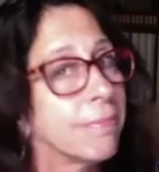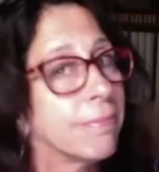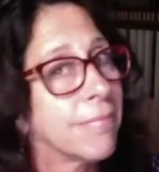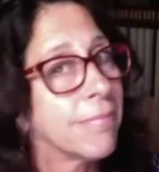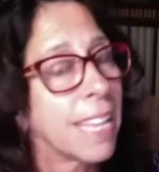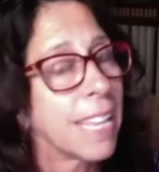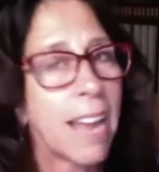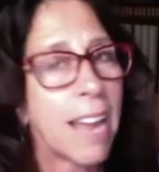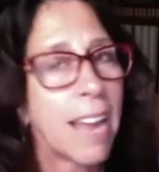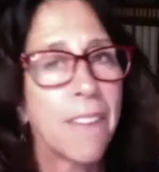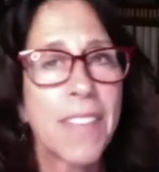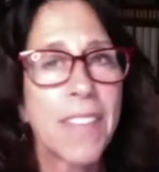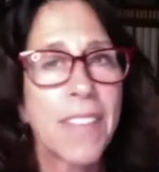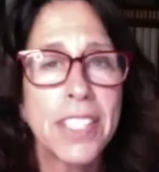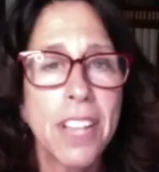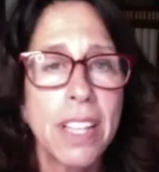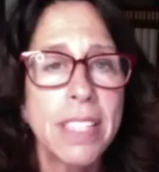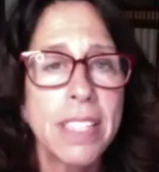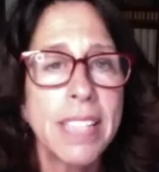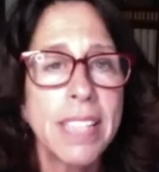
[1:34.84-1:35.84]
Now, if that's
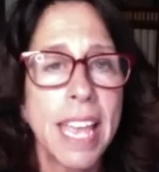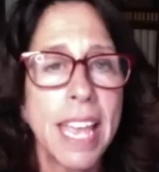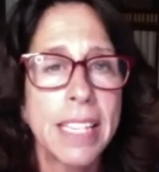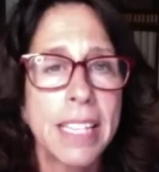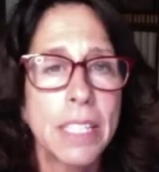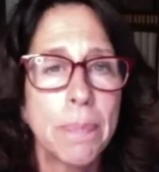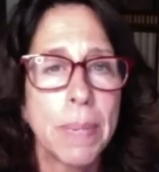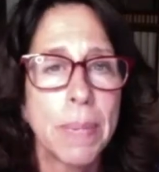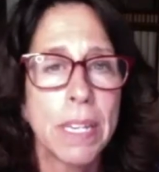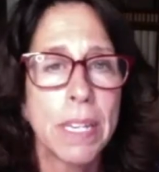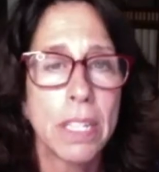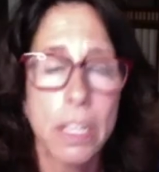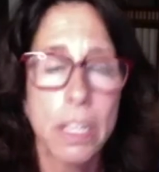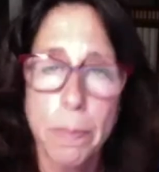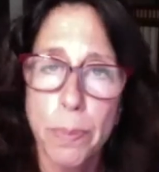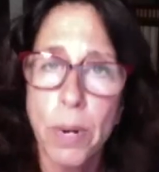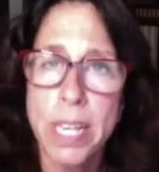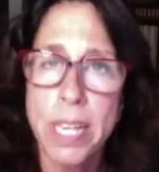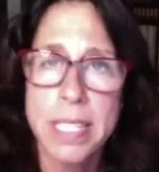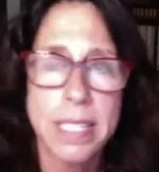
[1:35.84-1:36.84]
all it takes, be a good
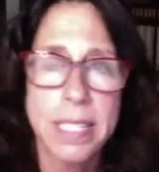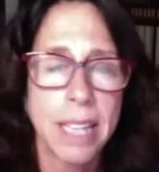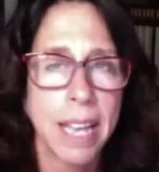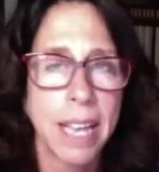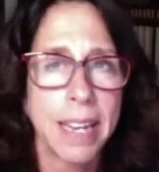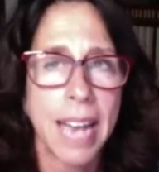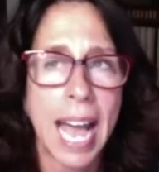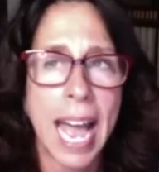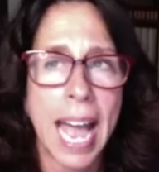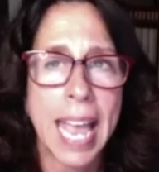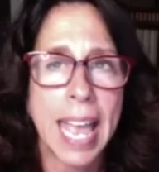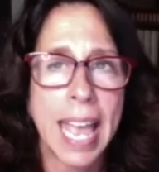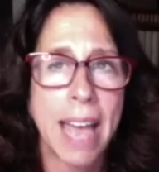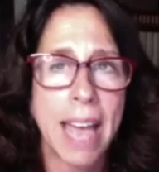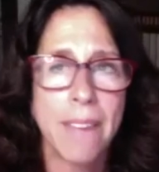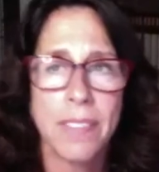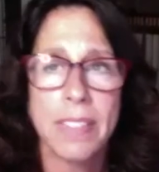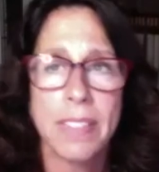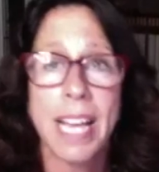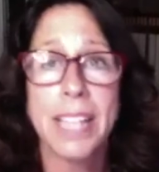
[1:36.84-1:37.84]
boy, son. I
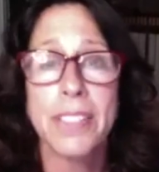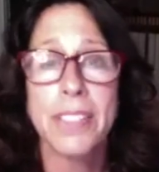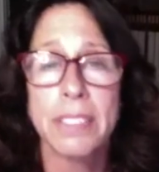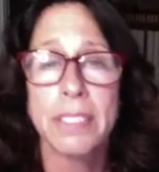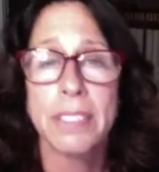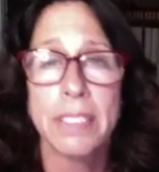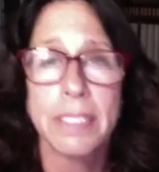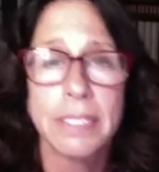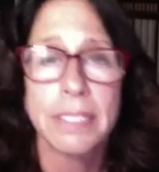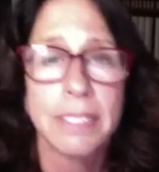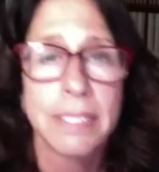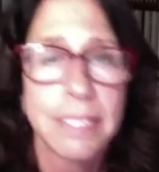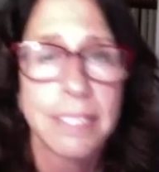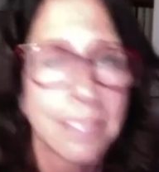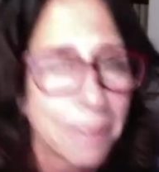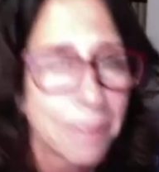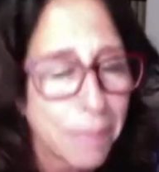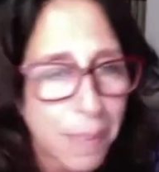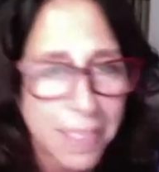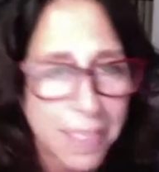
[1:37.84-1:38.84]
have a lot to learn.
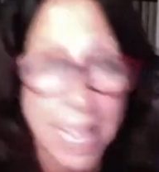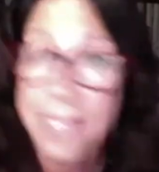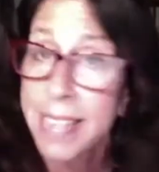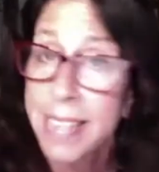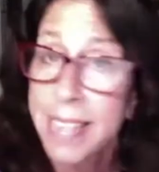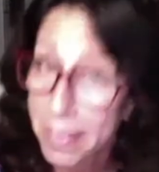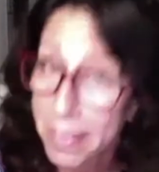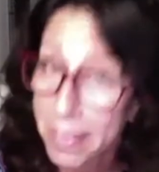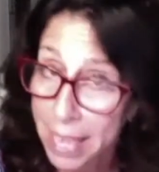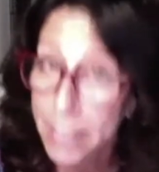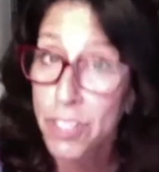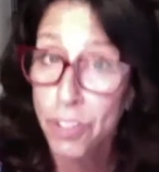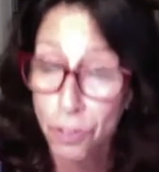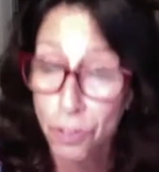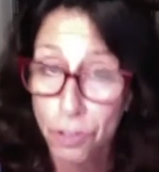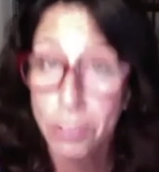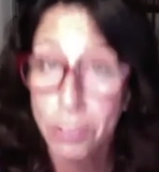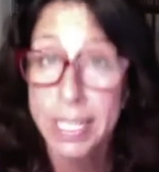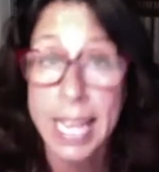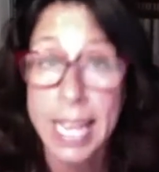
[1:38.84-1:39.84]
But that's how that's
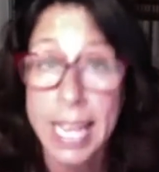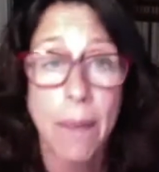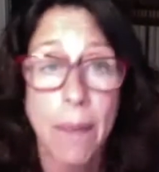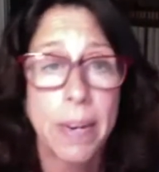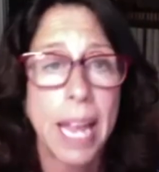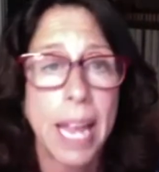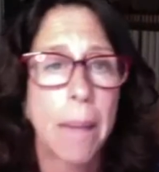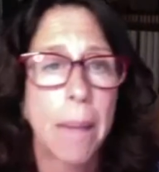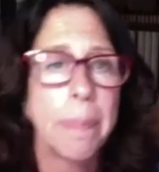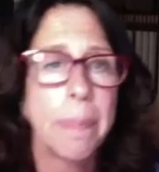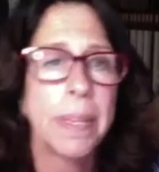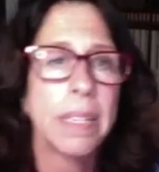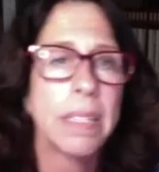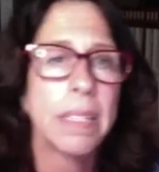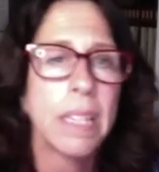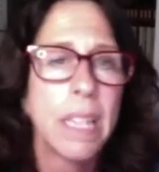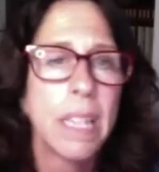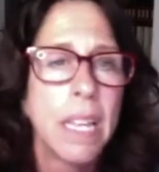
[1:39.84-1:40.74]
truly how it happened.